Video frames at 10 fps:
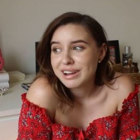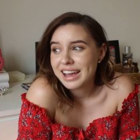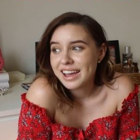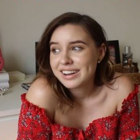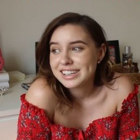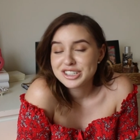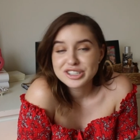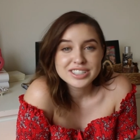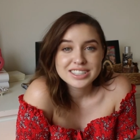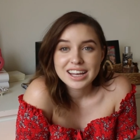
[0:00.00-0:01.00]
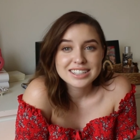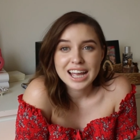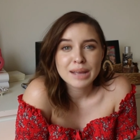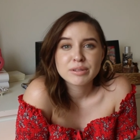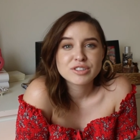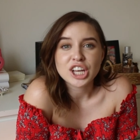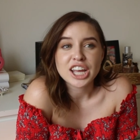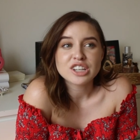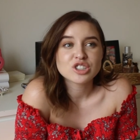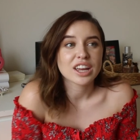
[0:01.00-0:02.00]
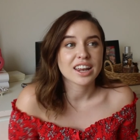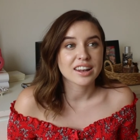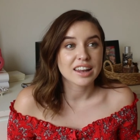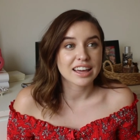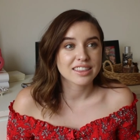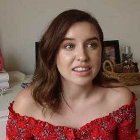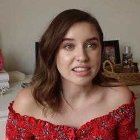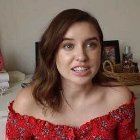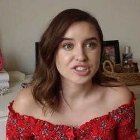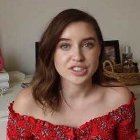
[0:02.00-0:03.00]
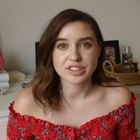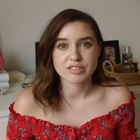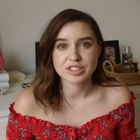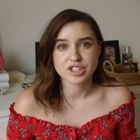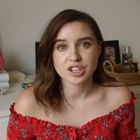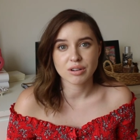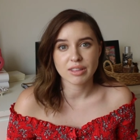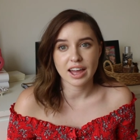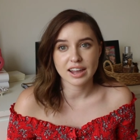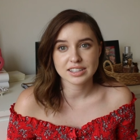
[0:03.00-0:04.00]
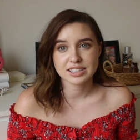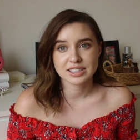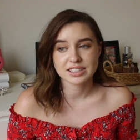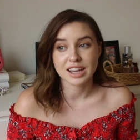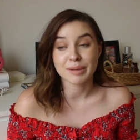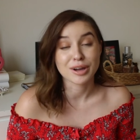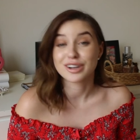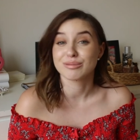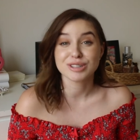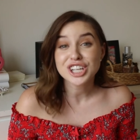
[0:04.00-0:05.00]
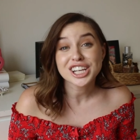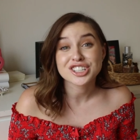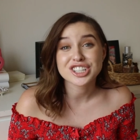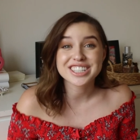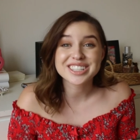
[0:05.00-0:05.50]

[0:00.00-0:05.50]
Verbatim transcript: And it's just a time of change, and I think this just goes to show that I'm not good with change.